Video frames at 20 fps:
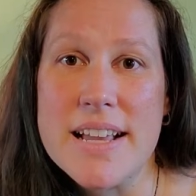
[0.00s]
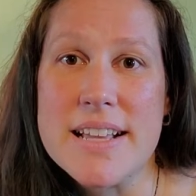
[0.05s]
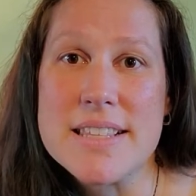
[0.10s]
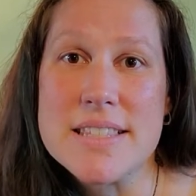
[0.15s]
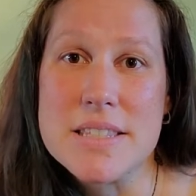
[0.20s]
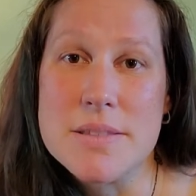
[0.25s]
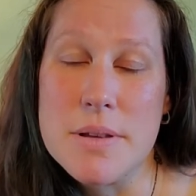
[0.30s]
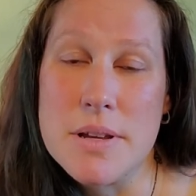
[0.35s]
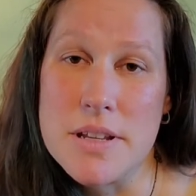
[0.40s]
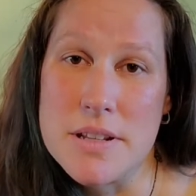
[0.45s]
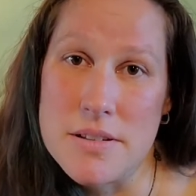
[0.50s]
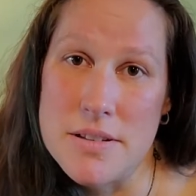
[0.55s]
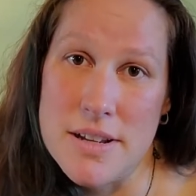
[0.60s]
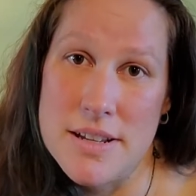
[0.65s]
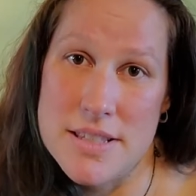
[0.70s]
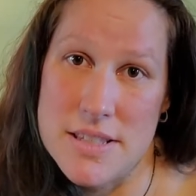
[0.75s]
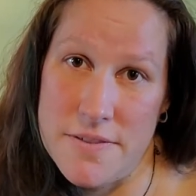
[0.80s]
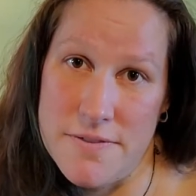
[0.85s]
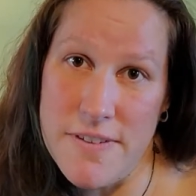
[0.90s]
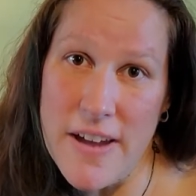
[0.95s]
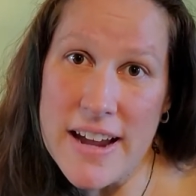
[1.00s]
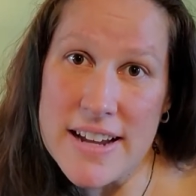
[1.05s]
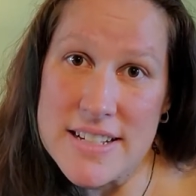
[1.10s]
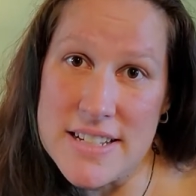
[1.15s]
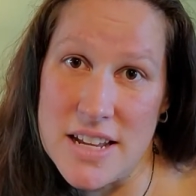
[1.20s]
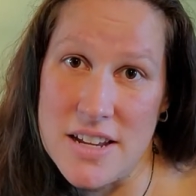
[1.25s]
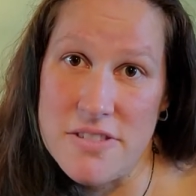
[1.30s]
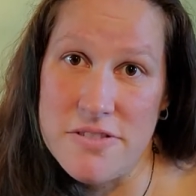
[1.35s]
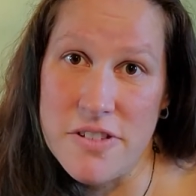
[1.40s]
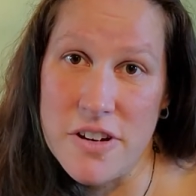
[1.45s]
it's
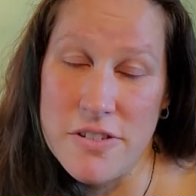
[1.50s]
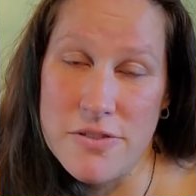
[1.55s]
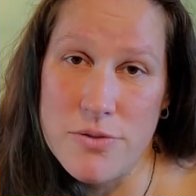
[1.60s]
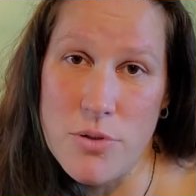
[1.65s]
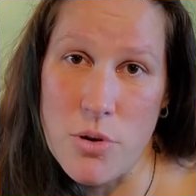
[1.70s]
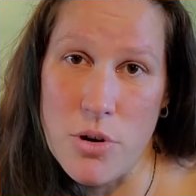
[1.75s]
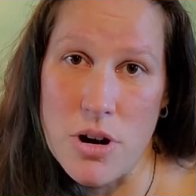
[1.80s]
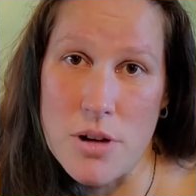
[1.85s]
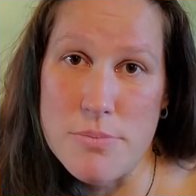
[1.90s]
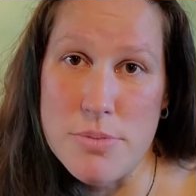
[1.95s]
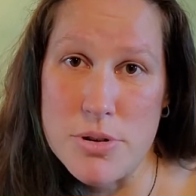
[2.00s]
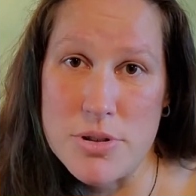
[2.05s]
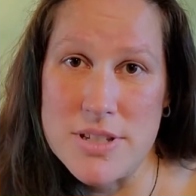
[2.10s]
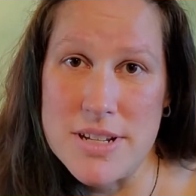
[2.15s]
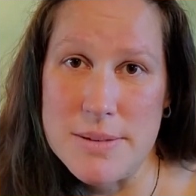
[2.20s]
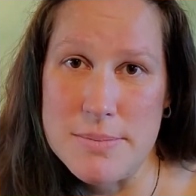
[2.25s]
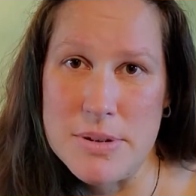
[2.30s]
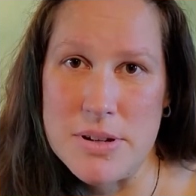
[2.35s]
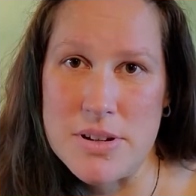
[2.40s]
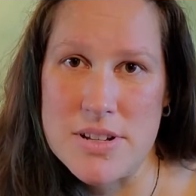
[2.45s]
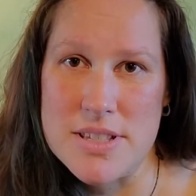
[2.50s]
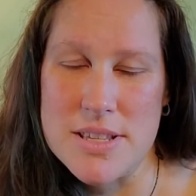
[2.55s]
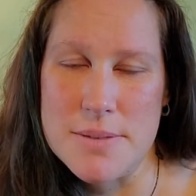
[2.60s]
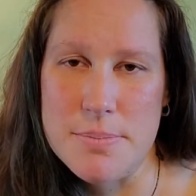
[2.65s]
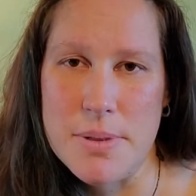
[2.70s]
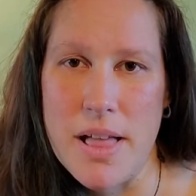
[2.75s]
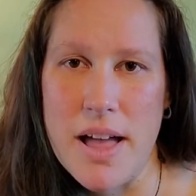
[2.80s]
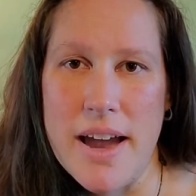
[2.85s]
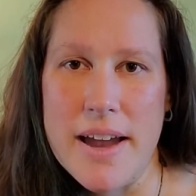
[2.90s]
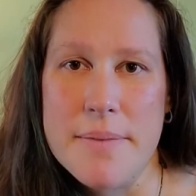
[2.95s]
effective for boosting milk
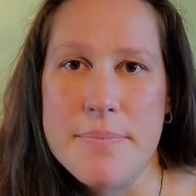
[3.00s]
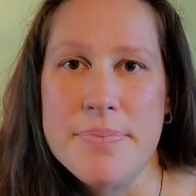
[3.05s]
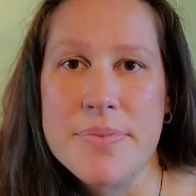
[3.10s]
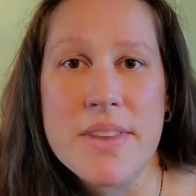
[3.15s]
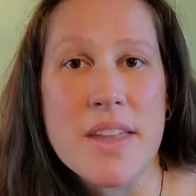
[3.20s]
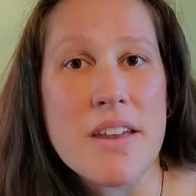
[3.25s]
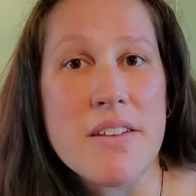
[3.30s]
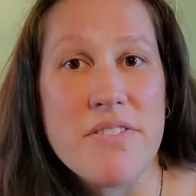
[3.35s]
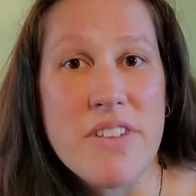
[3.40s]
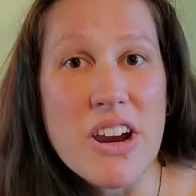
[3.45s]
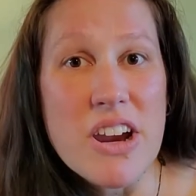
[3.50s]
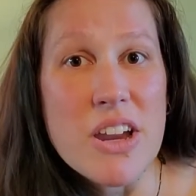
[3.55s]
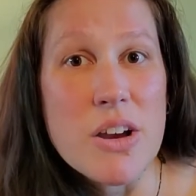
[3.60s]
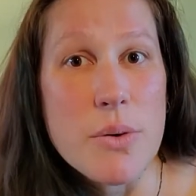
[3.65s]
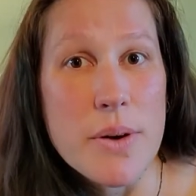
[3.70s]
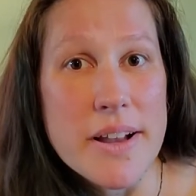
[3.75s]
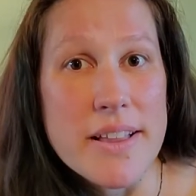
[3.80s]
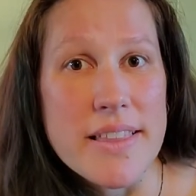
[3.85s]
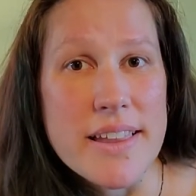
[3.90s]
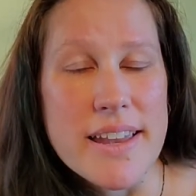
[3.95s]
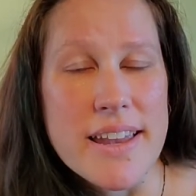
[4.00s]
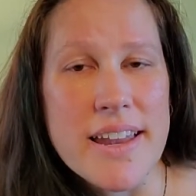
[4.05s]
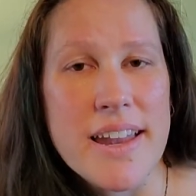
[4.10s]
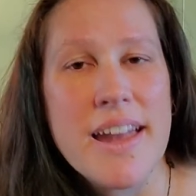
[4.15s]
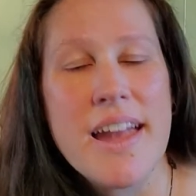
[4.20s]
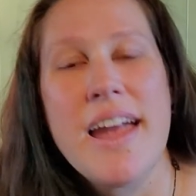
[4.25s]
supply very quickly.